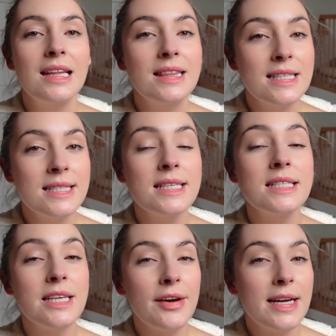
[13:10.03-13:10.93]
This is a
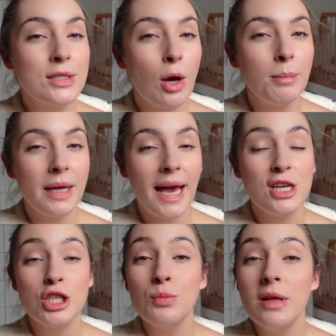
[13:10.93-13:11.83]
serious
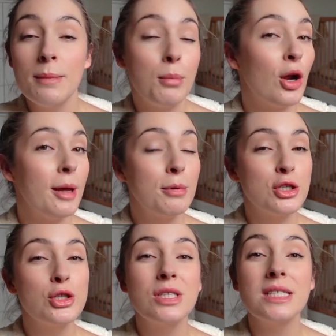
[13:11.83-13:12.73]
complication where the body
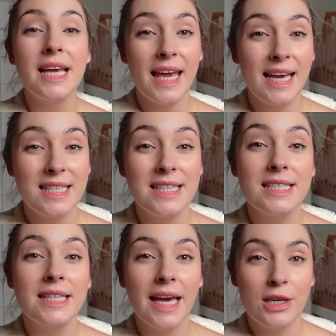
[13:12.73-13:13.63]
produces
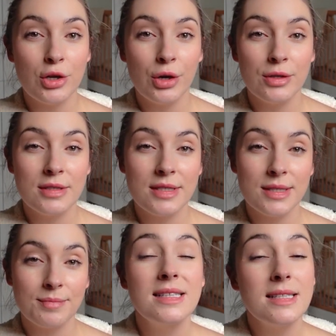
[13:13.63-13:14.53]
excess ketones.